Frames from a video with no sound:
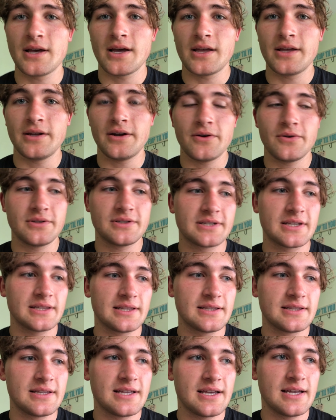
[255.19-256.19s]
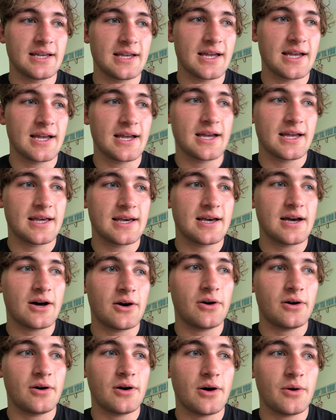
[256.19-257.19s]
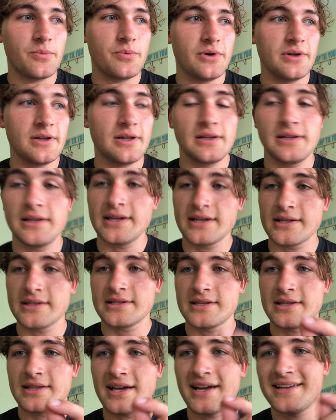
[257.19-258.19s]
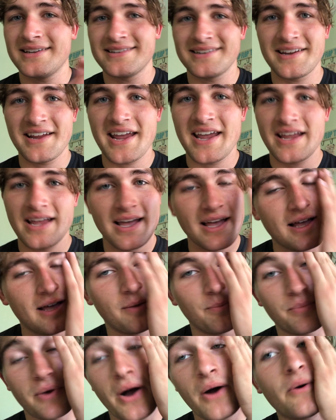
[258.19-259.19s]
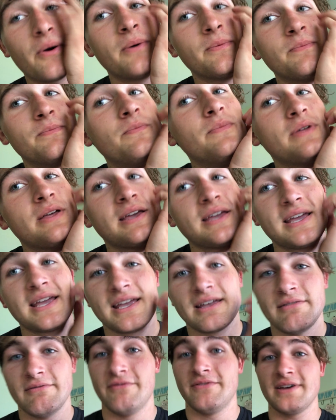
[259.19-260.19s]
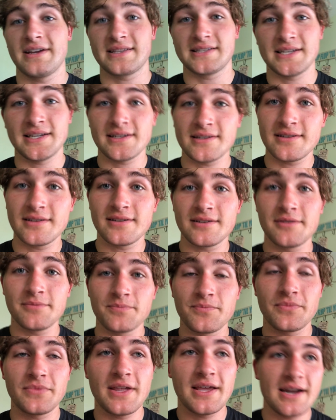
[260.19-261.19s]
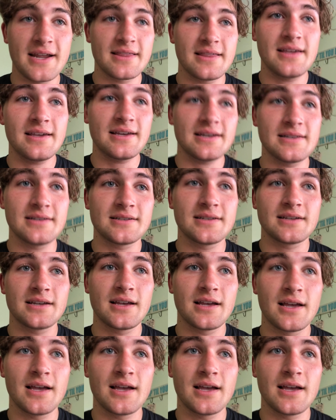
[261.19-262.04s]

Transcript: It's I'll put a link to that poem Invictus, and I think it's,